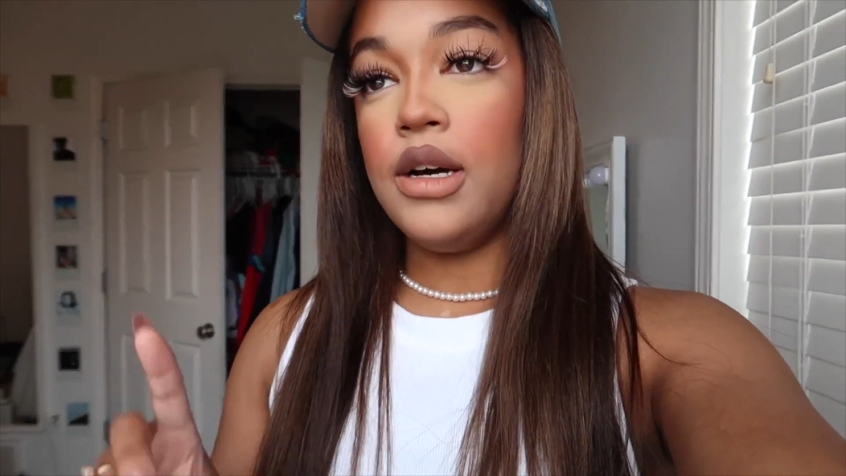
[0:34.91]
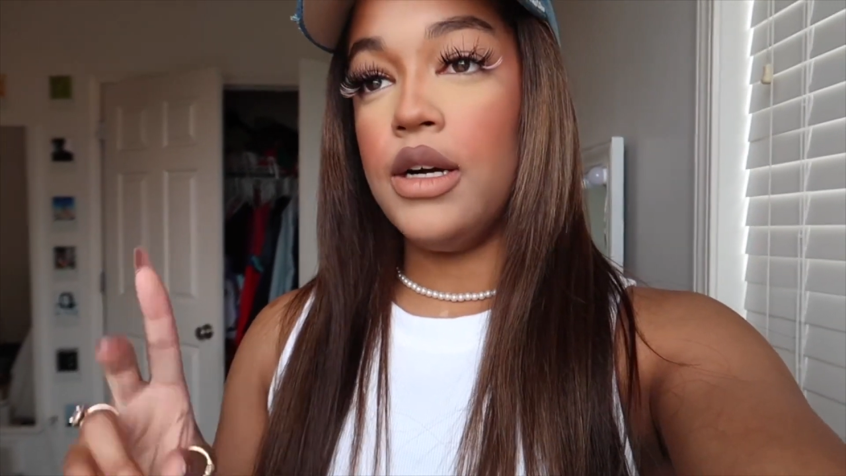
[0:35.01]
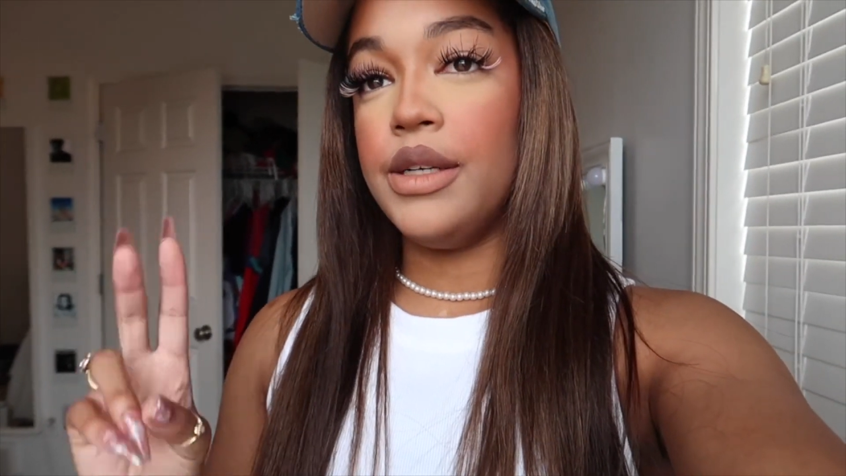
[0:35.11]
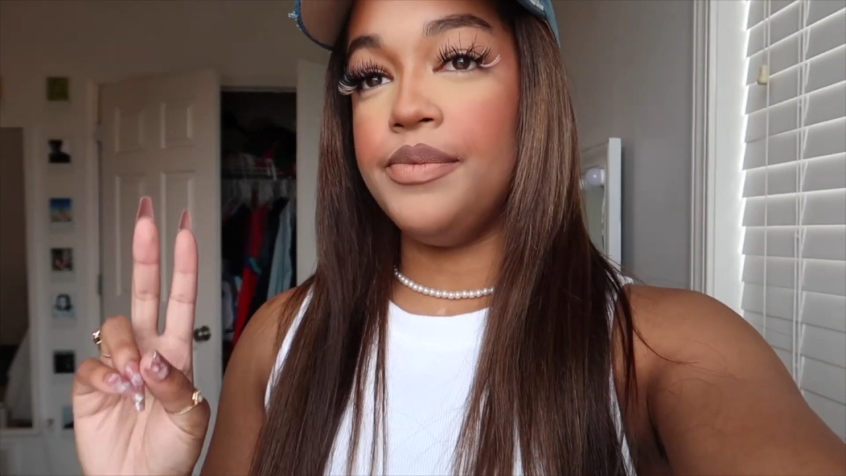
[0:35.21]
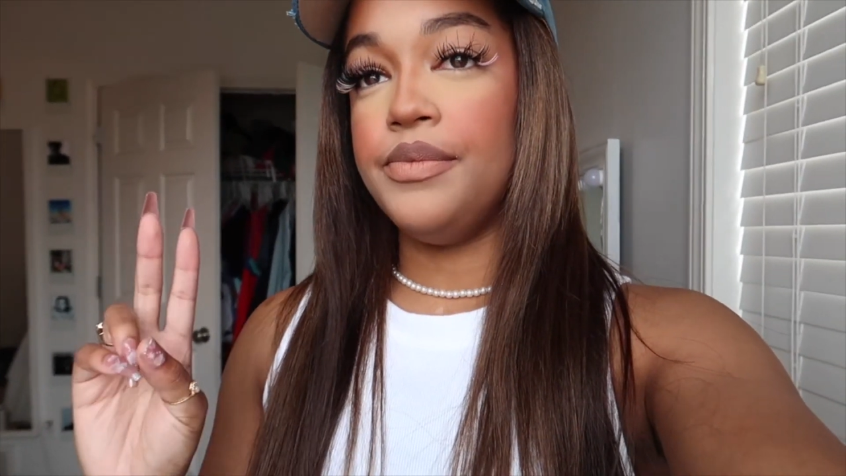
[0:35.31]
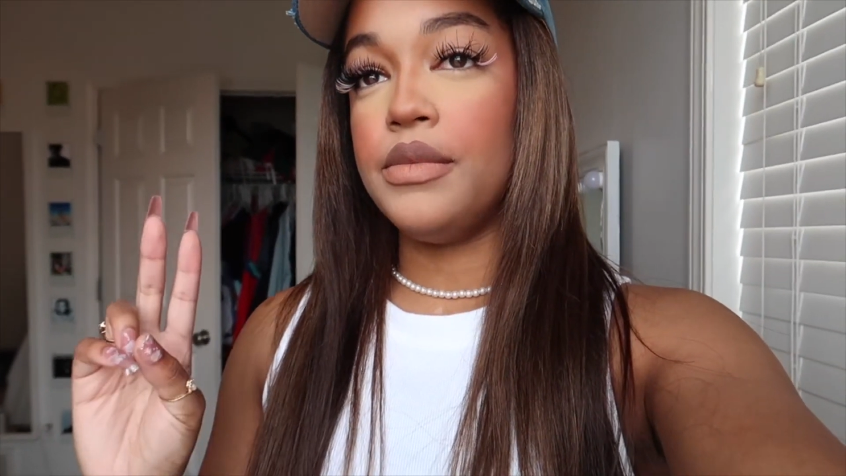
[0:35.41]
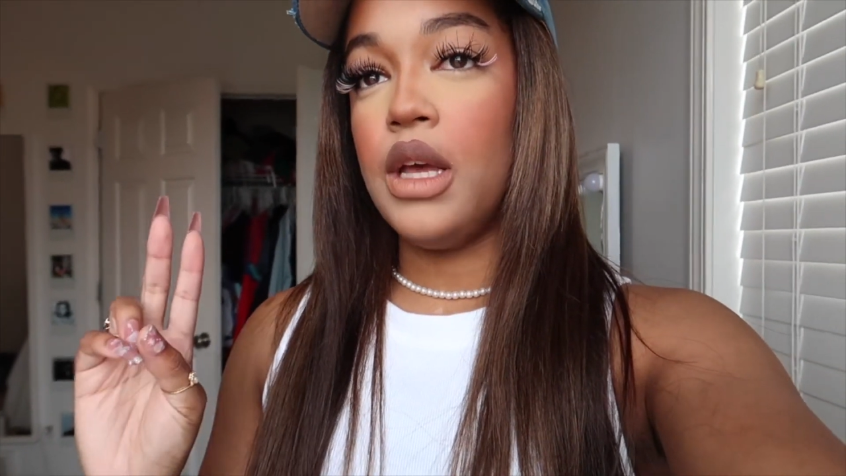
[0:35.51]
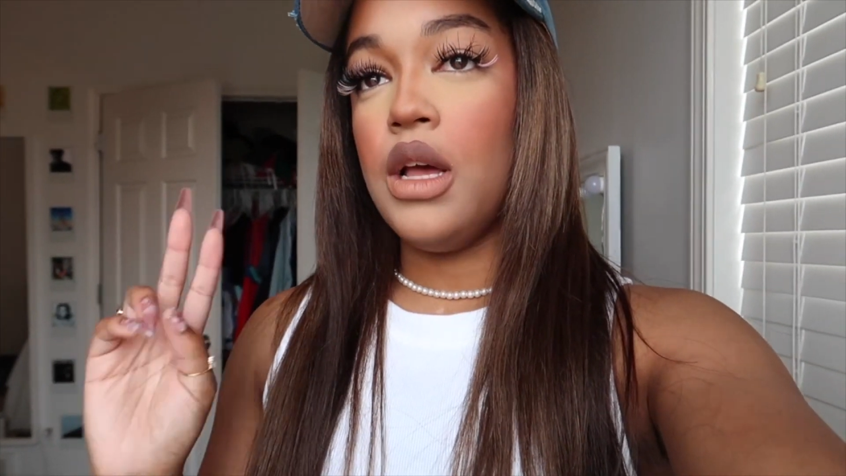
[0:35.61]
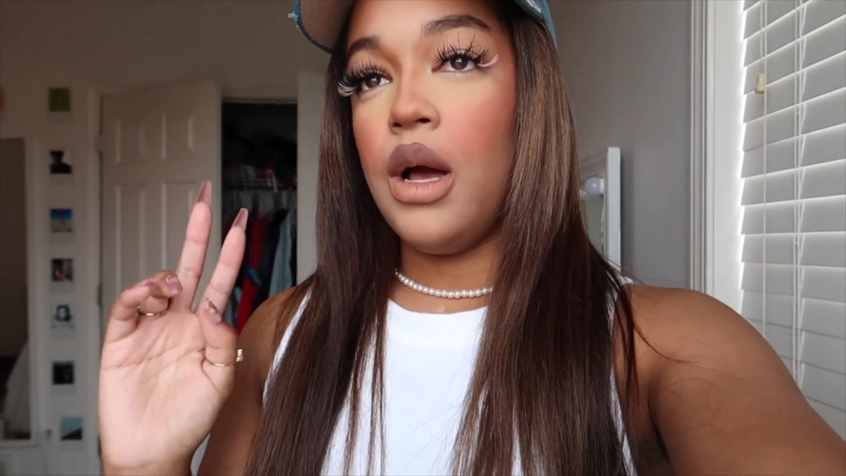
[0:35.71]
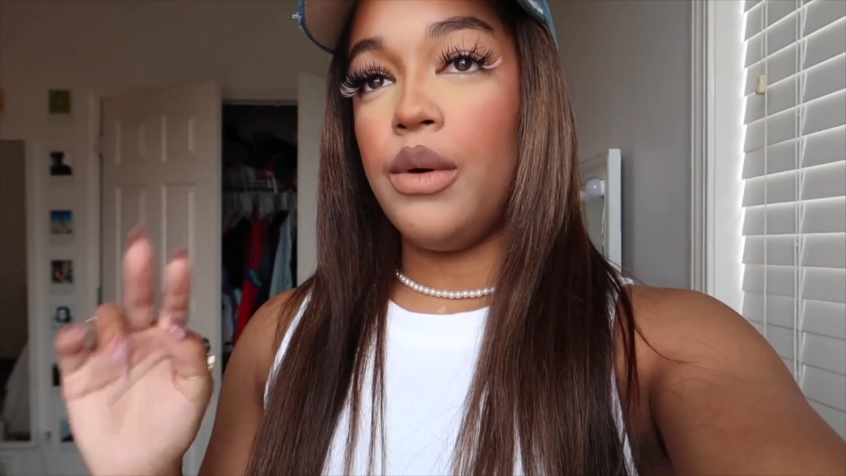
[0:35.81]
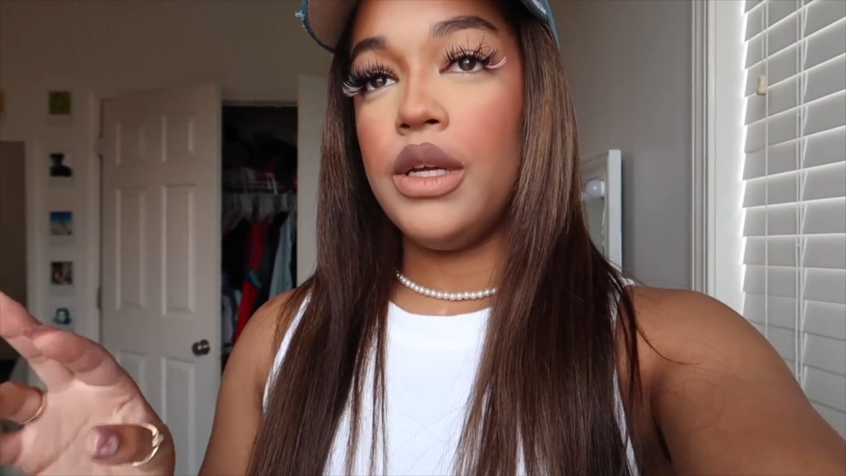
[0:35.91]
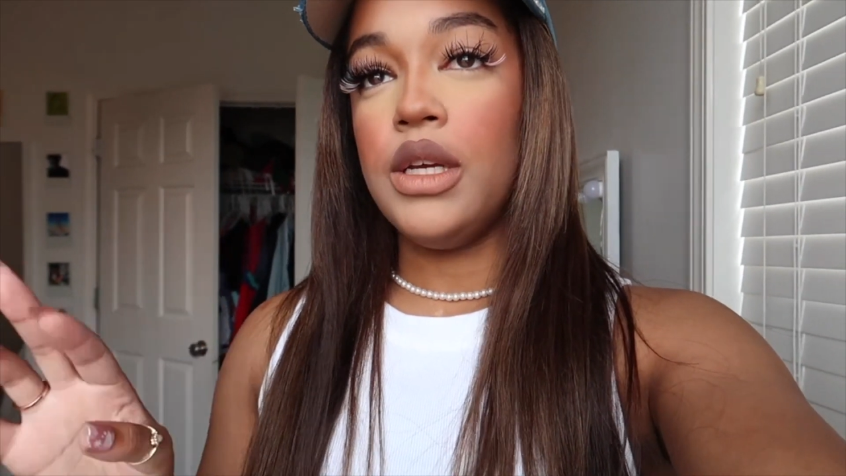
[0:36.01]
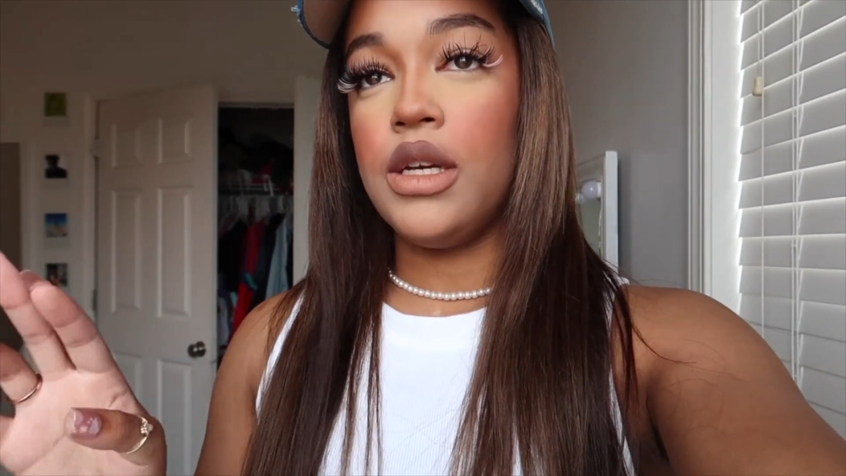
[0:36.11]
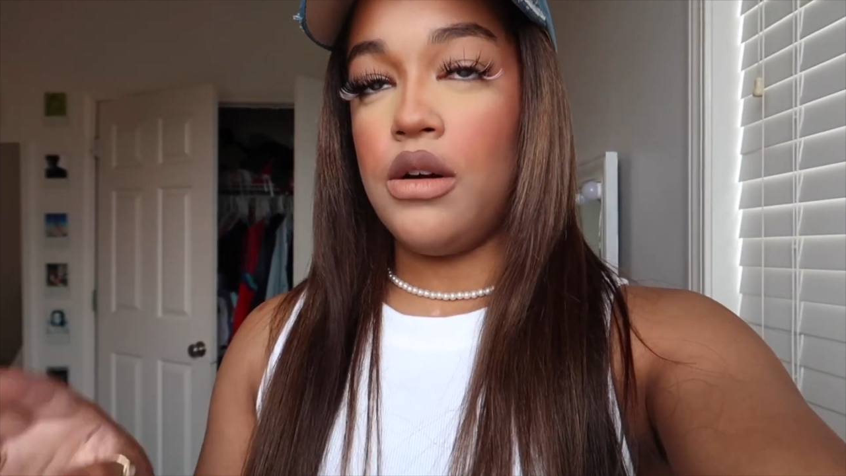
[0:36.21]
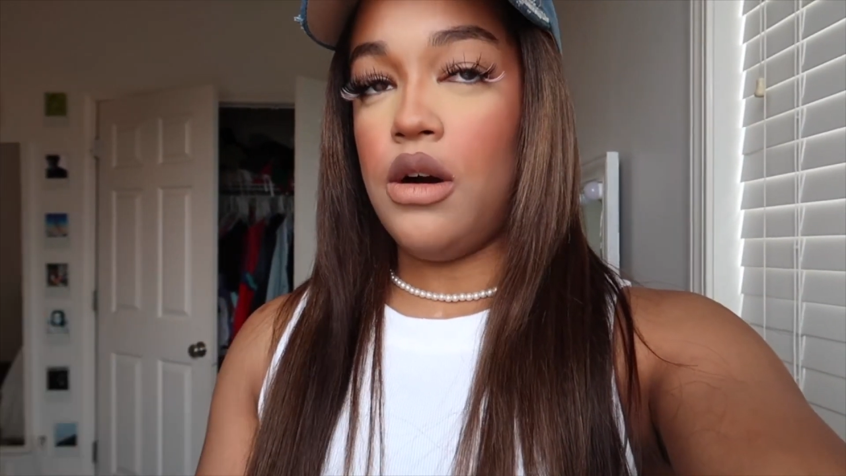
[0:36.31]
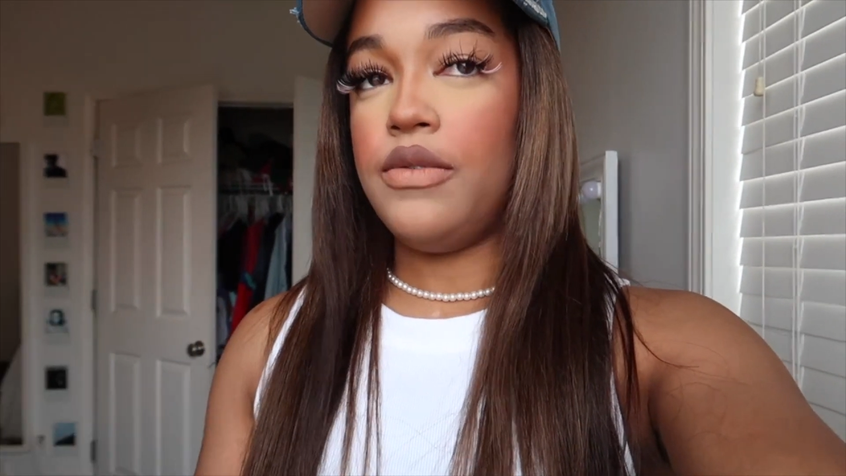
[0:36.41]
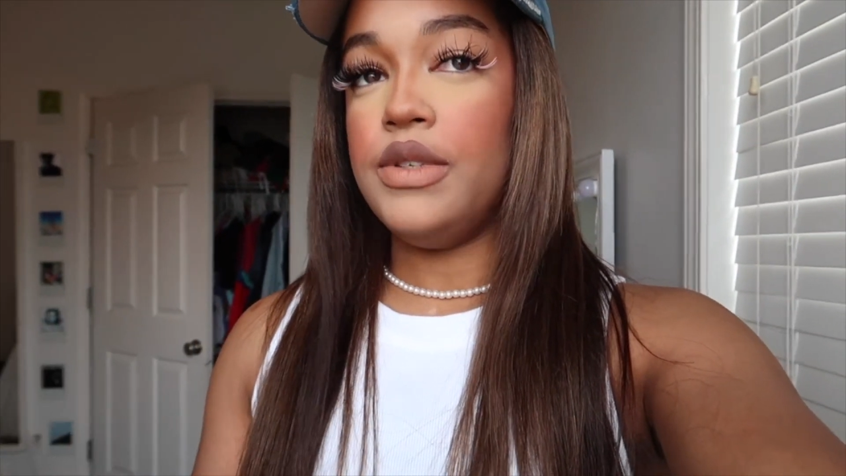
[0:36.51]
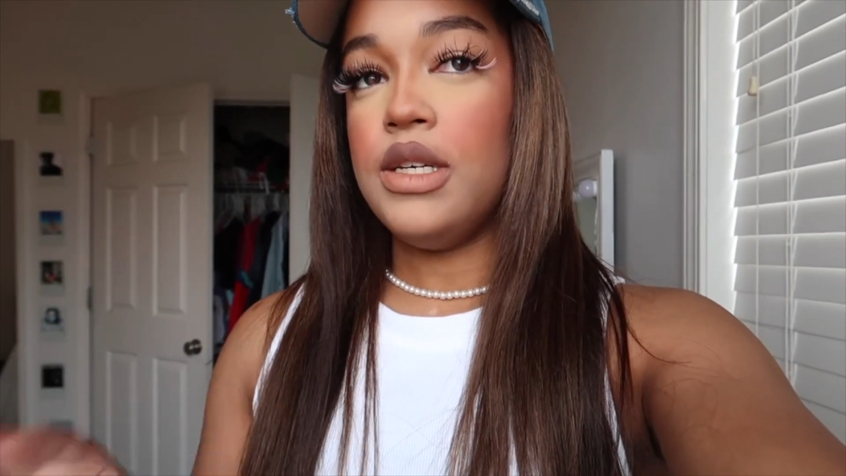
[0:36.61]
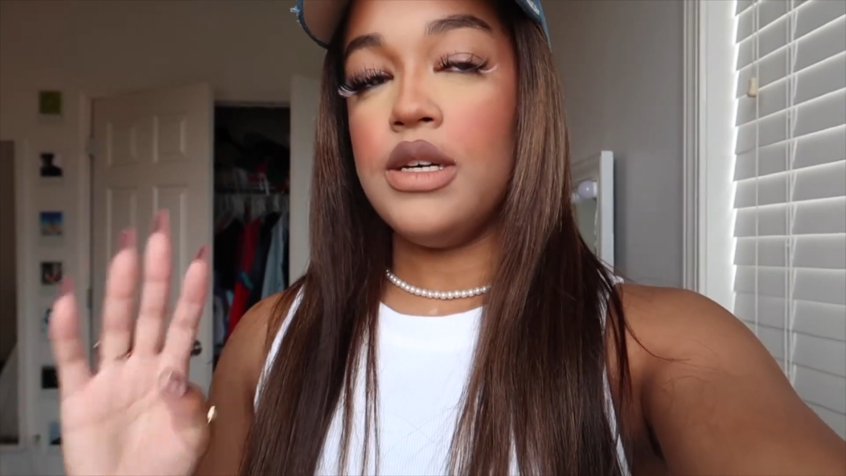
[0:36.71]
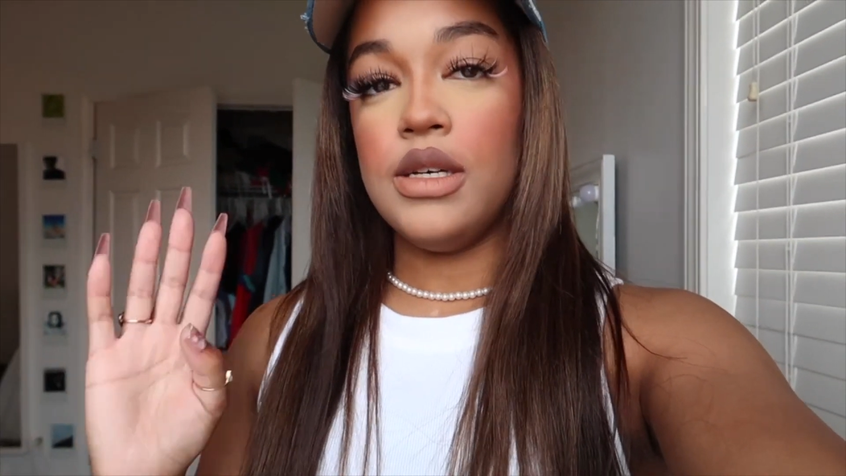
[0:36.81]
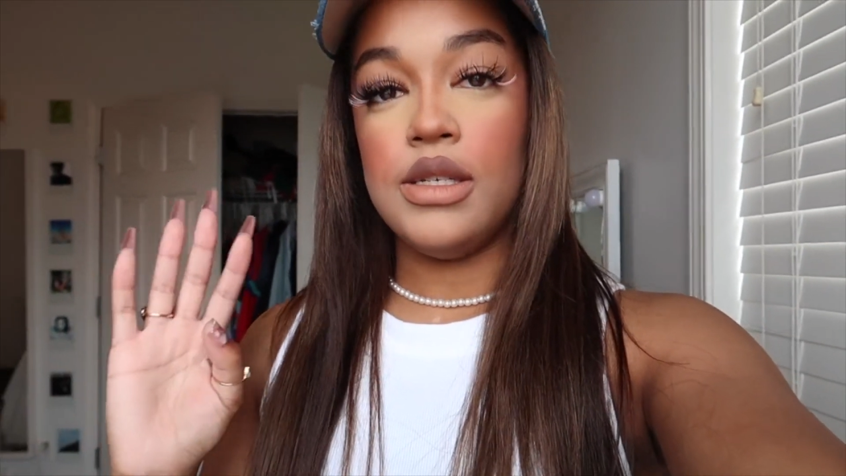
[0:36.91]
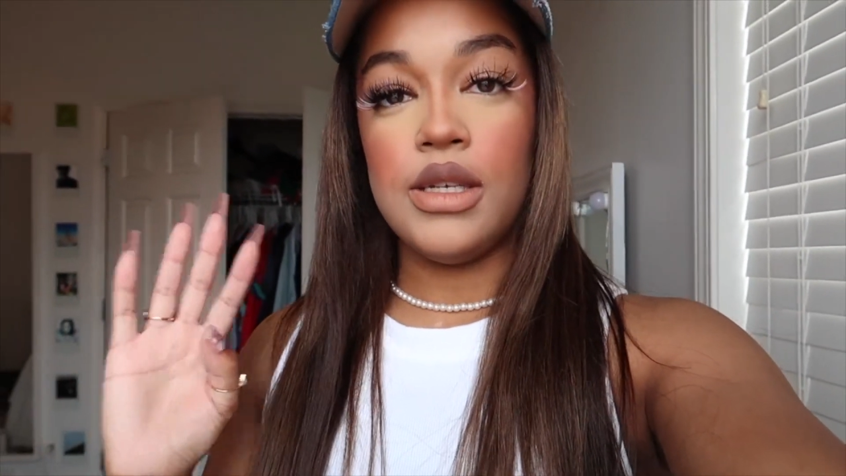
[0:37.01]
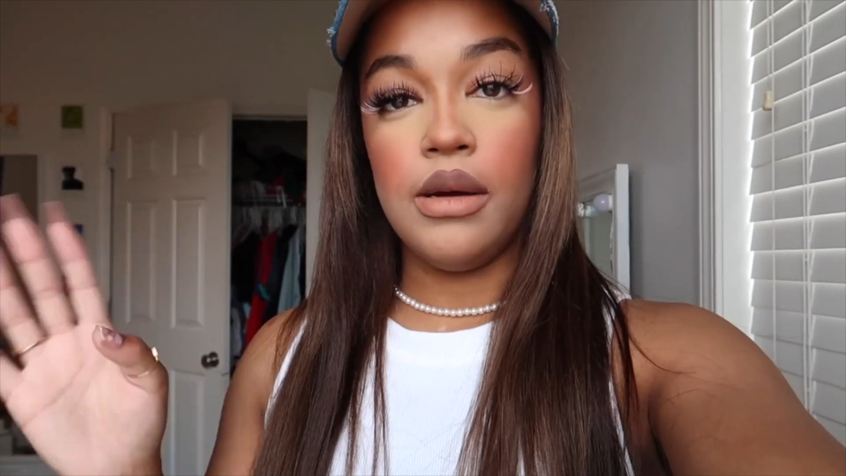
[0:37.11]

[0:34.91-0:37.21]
I wanted to get coffee because